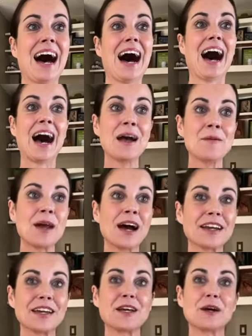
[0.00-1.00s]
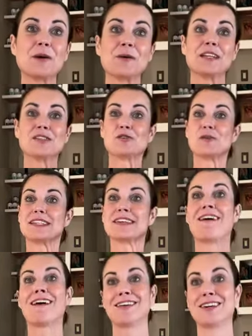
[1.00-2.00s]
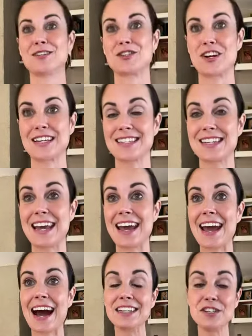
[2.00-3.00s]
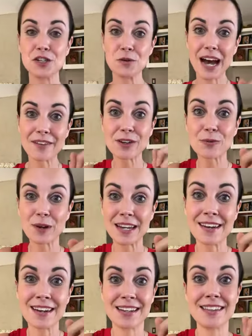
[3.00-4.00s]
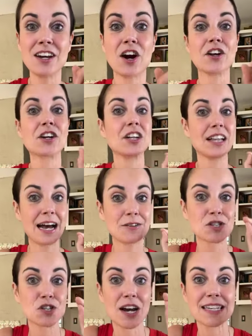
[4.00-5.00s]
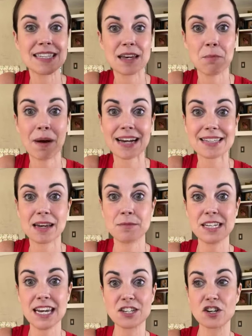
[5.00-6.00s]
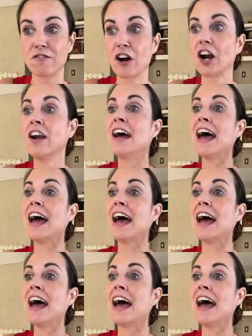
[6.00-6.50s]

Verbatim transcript: I'm not going to go into a ton on stress today. I do have it written in the article how stress impacts MTHFR